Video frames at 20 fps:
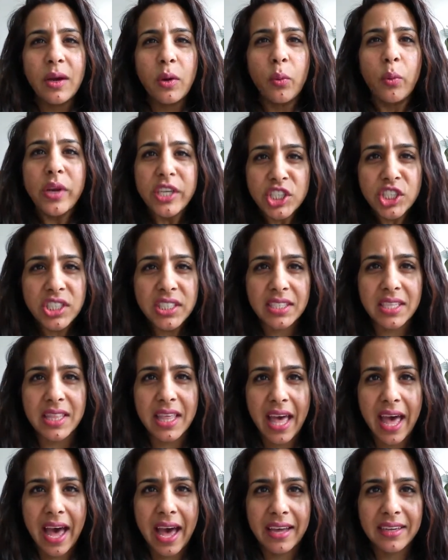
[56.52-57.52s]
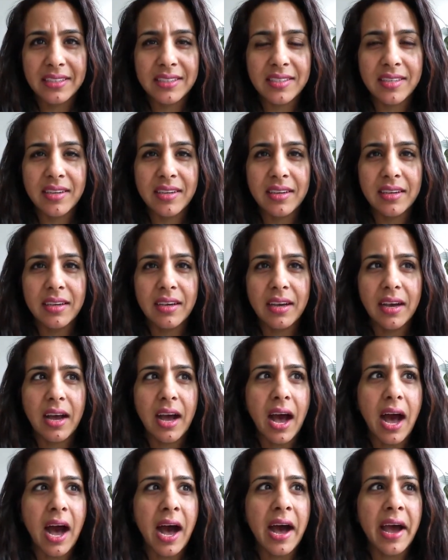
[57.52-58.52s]
Which is that
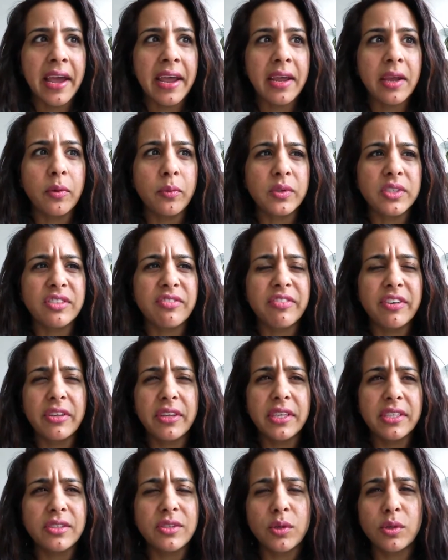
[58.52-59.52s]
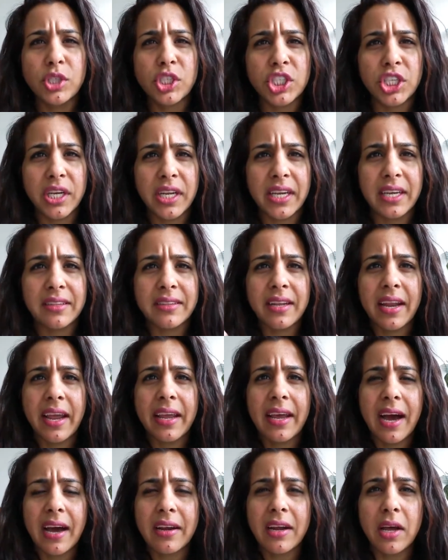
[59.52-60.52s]
I was feeling so shitty, and then I
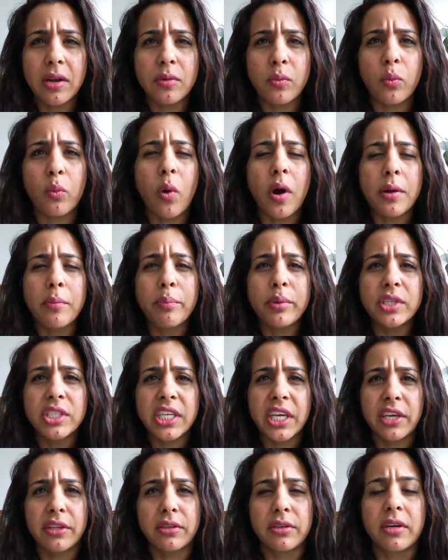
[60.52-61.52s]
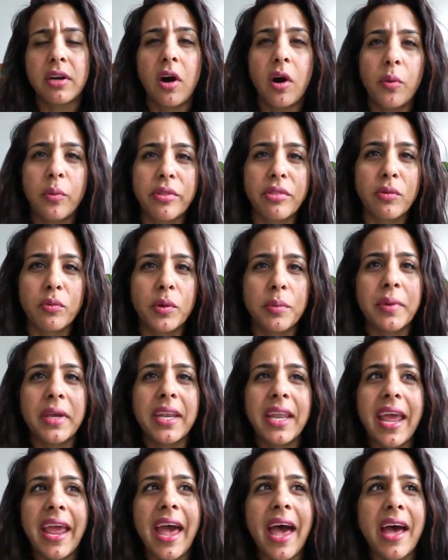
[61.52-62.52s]
got on one particular call with a
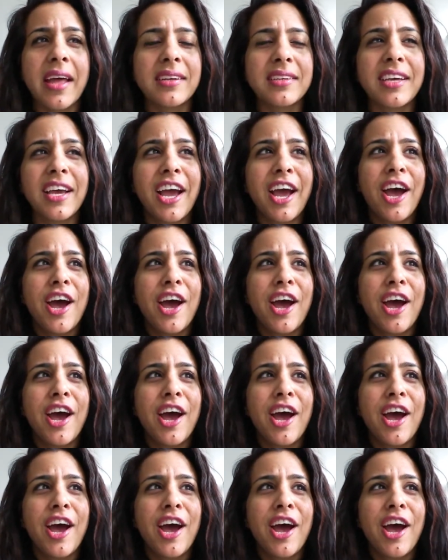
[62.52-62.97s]
woman, and